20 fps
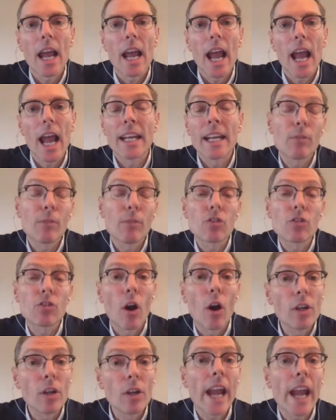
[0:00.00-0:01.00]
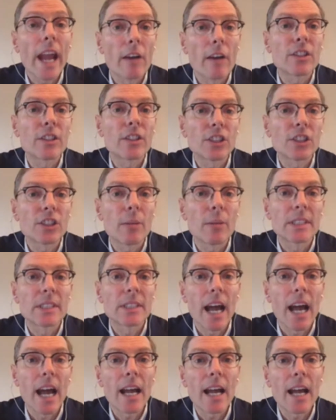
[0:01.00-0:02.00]
And it was only after some
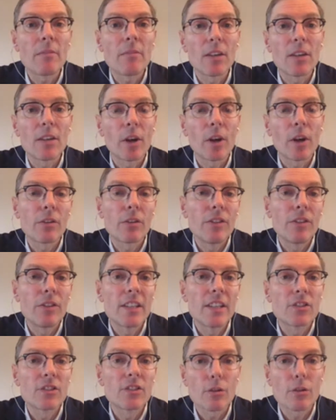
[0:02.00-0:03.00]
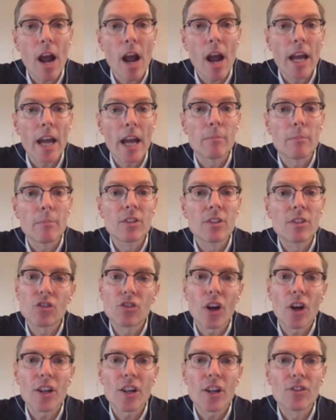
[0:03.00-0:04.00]
time that one of these scribes
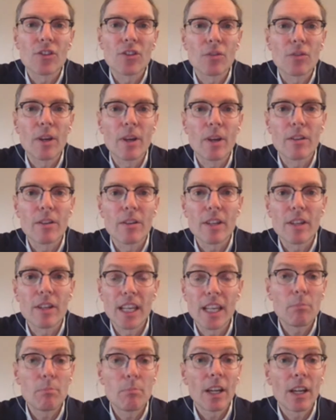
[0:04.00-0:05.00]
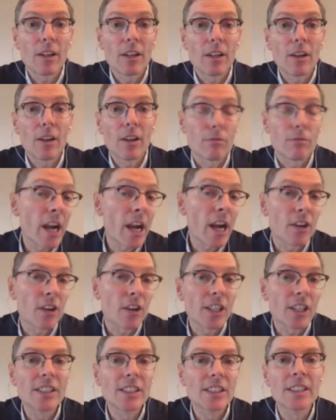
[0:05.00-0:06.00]
charged with keeping
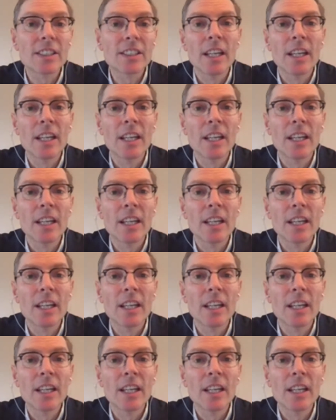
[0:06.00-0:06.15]
records